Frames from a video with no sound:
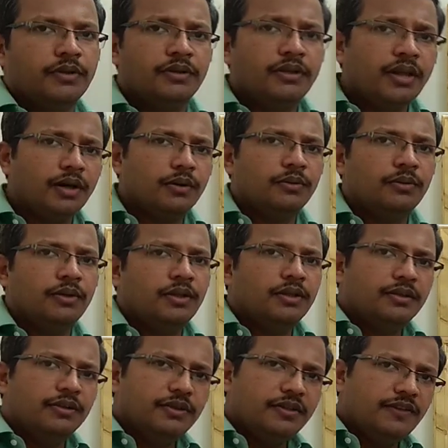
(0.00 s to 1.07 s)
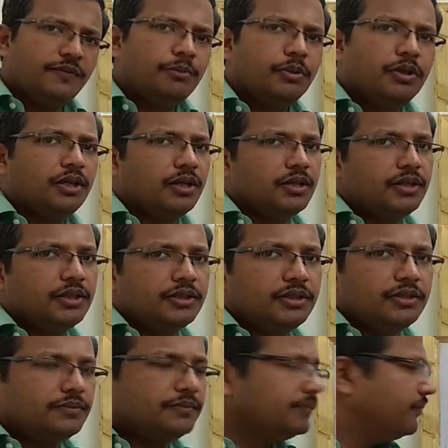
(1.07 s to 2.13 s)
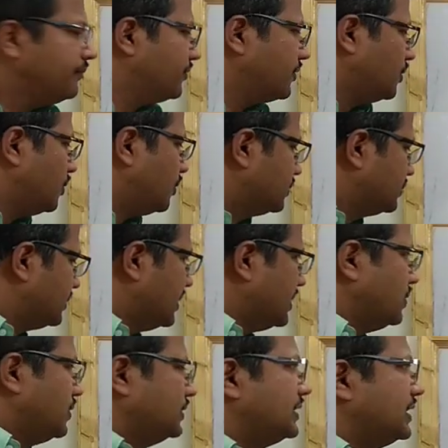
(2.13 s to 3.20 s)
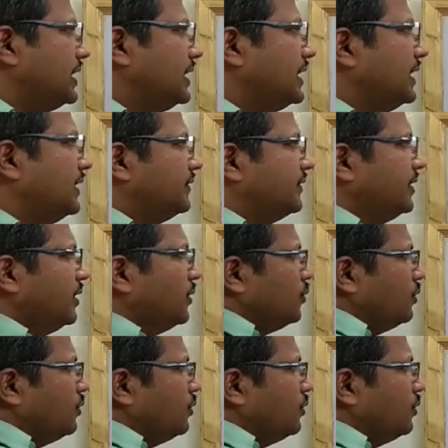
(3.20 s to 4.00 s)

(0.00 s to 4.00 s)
Now, this particular oxaloacetic acid